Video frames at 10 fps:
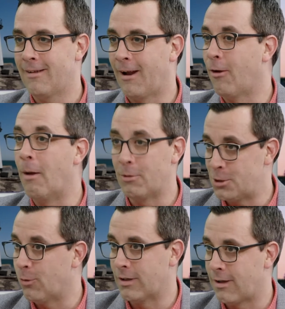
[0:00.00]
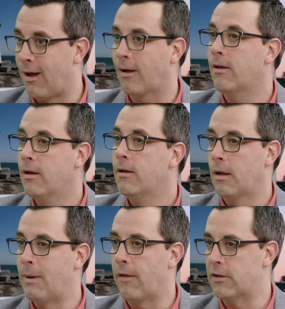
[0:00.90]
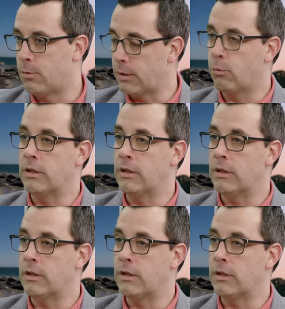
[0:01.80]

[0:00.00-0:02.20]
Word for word: Right. I don't know how much you want to talk about this, but we,